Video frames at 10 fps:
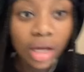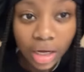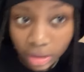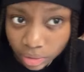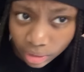
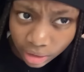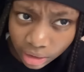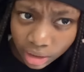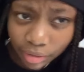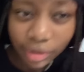I just wanted to
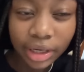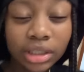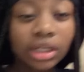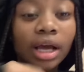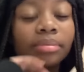give you guys
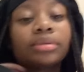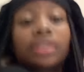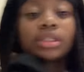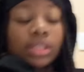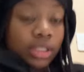an
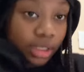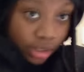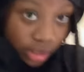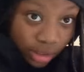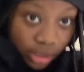update
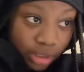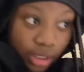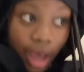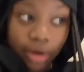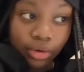because
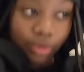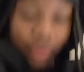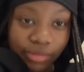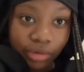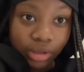I don't know
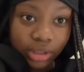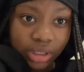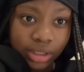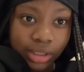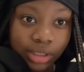what vlog this
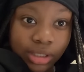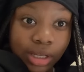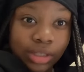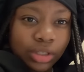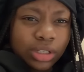is.
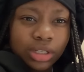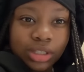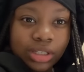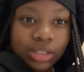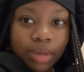You see,
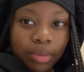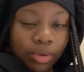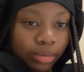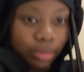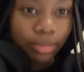this is my problem.